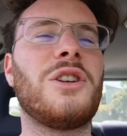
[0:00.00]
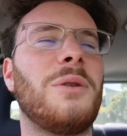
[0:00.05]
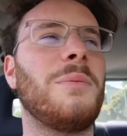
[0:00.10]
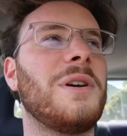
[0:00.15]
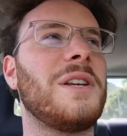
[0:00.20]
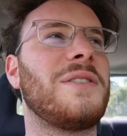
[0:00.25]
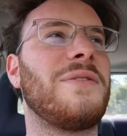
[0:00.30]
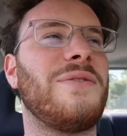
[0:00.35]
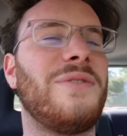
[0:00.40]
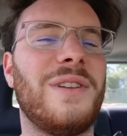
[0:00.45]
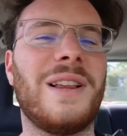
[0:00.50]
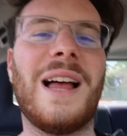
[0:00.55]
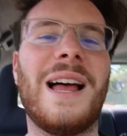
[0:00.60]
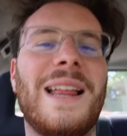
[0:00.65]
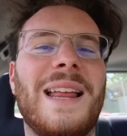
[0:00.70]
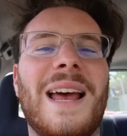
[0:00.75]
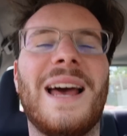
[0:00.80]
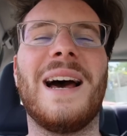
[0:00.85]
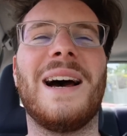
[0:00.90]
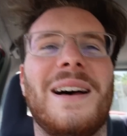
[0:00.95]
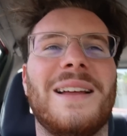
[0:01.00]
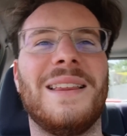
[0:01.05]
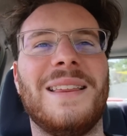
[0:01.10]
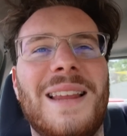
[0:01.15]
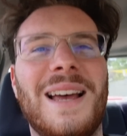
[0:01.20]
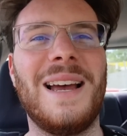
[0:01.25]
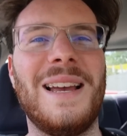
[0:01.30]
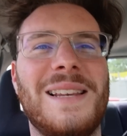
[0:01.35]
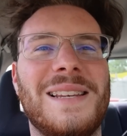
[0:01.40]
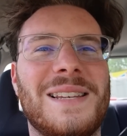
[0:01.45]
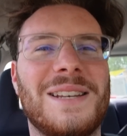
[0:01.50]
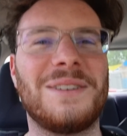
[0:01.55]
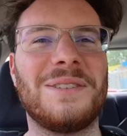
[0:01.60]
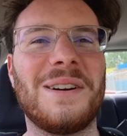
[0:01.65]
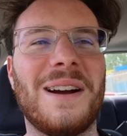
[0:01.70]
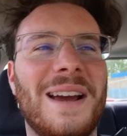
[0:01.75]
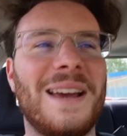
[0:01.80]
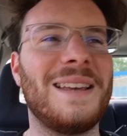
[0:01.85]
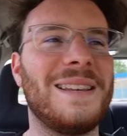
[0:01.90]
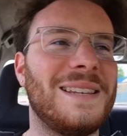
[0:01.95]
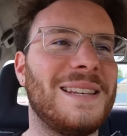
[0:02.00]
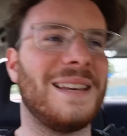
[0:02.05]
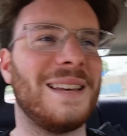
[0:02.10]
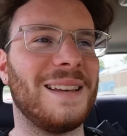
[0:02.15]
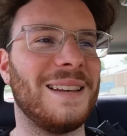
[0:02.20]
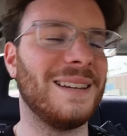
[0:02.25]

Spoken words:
almost flat out. That is crazy.